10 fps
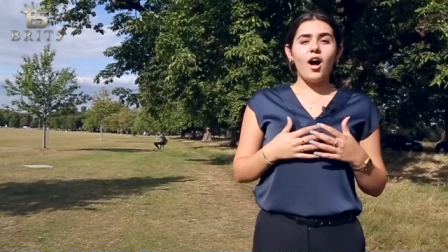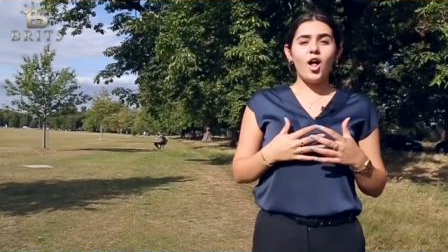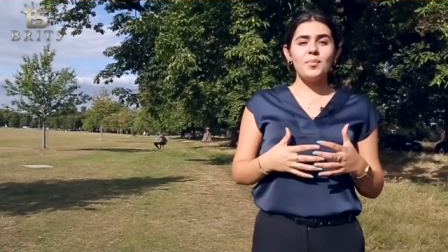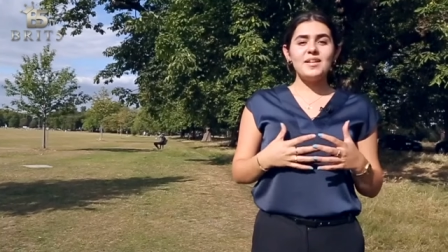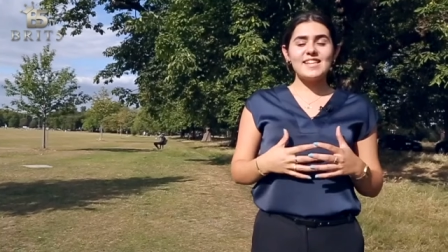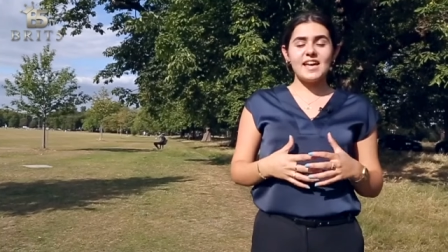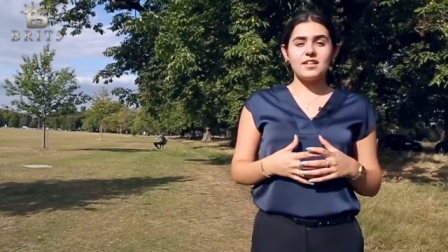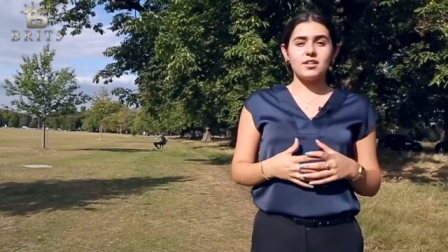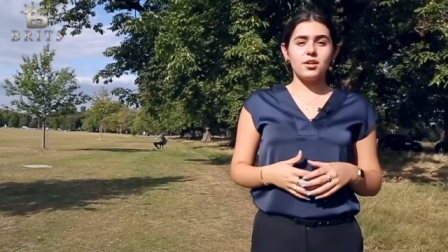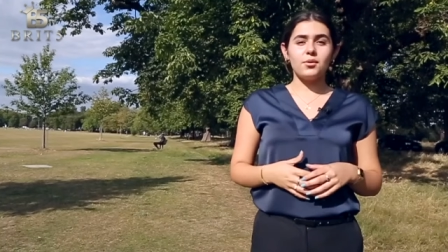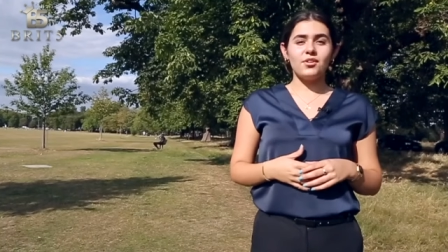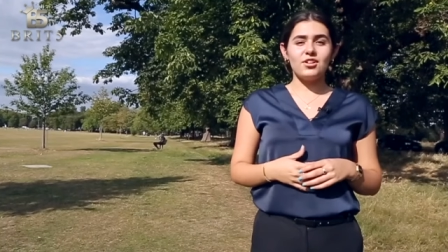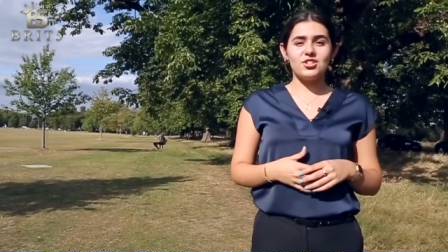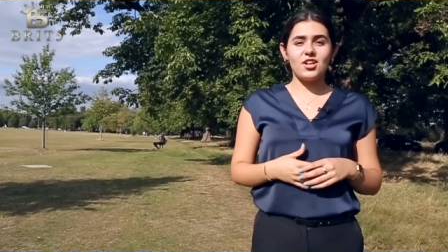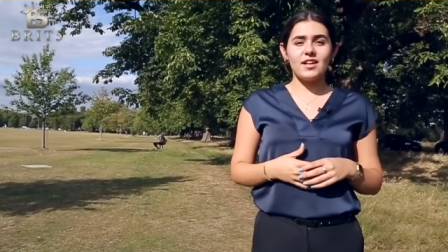I'll be taking you on
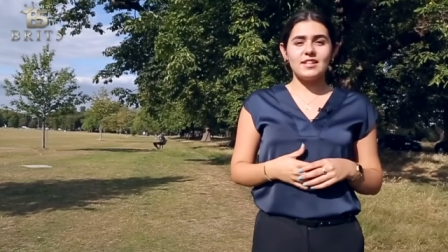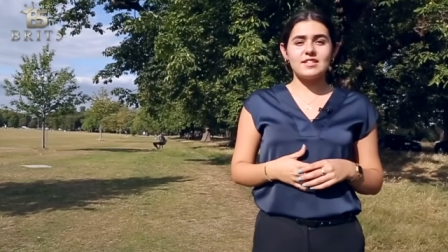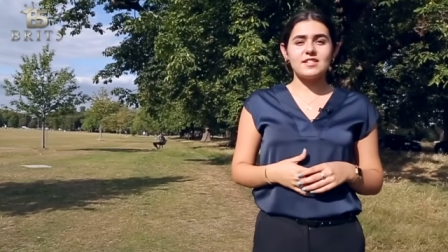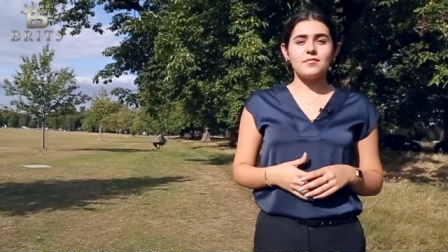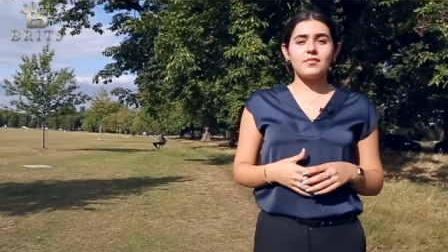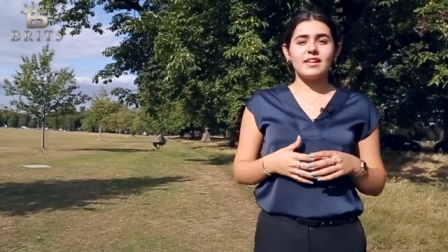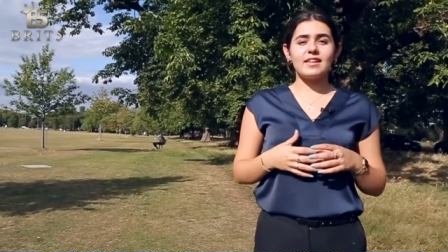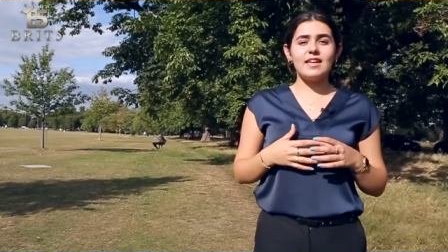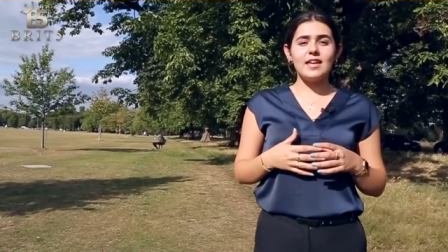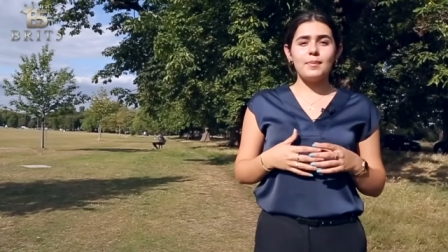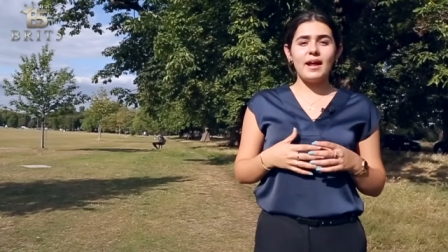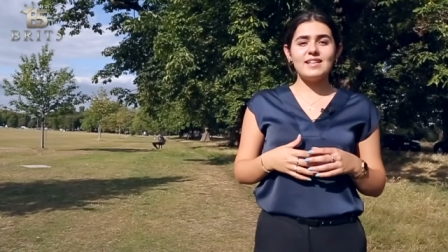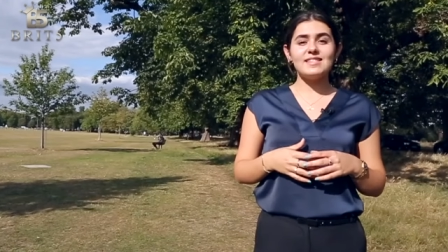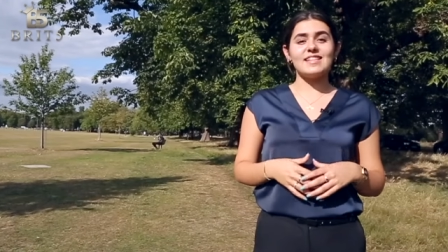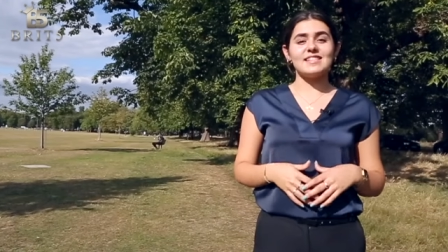a journey to some of the key
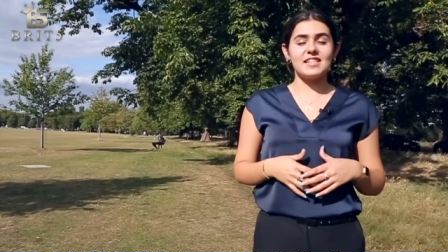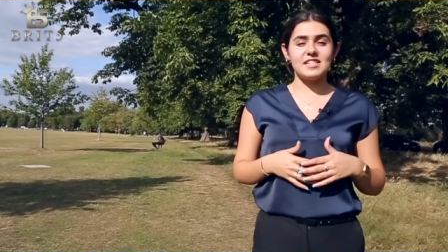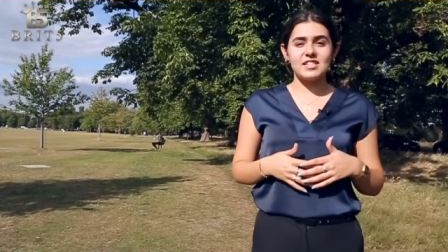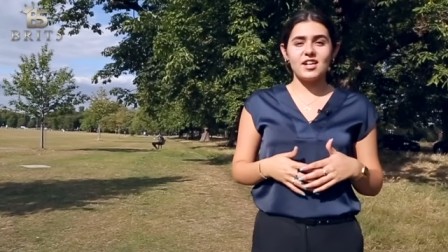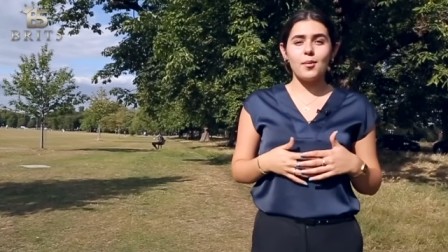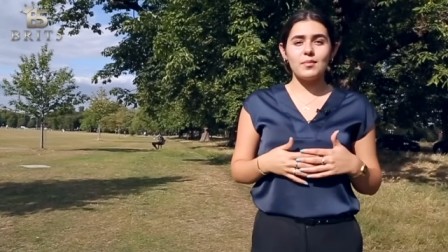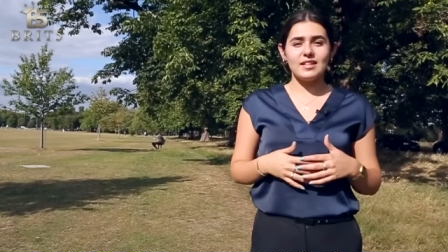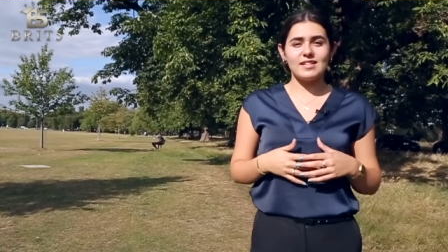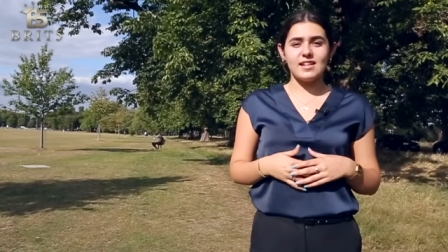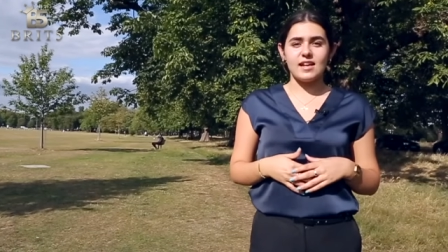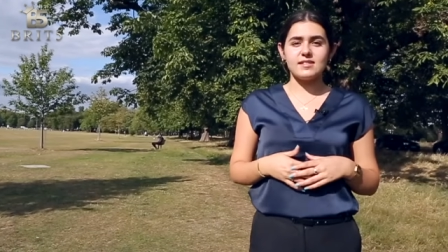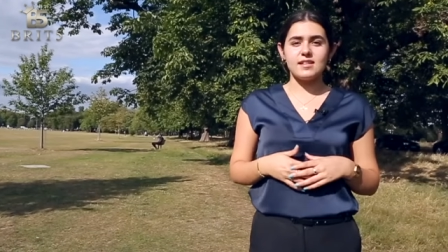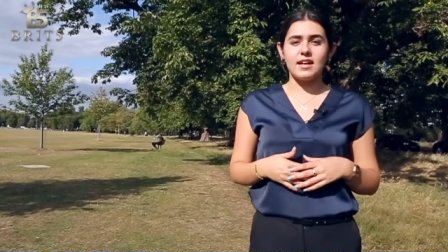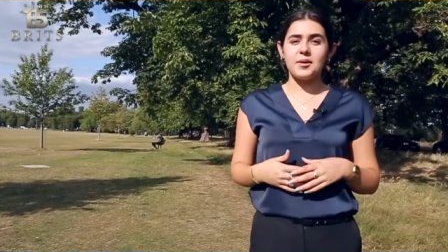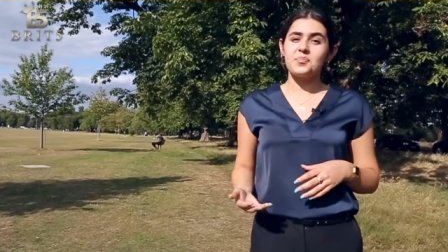places that determined his
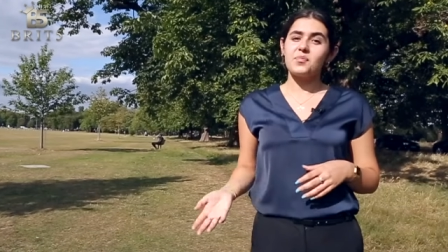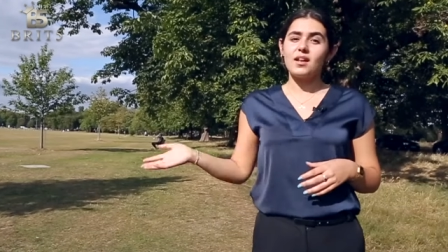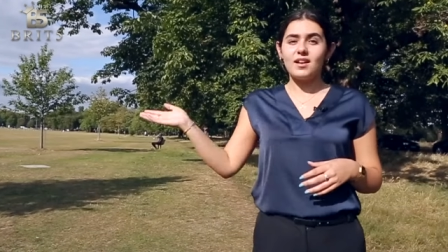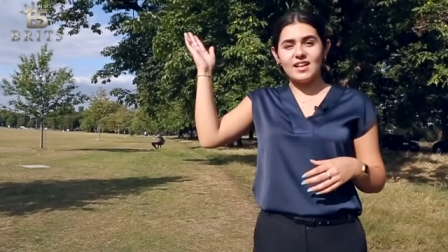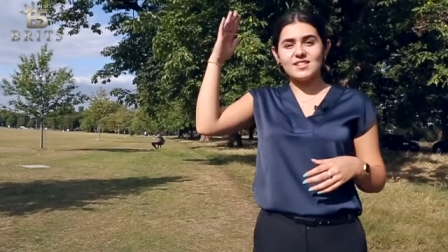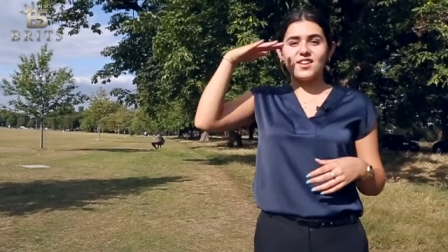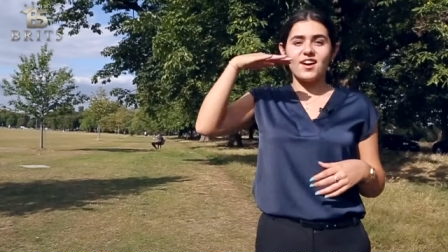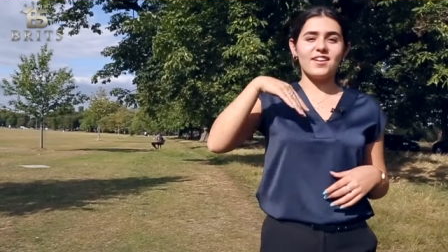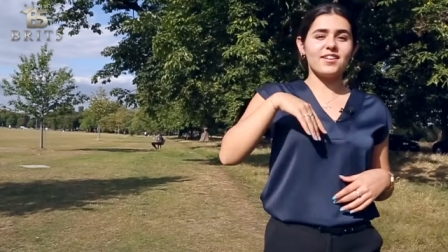destiny. Let's go.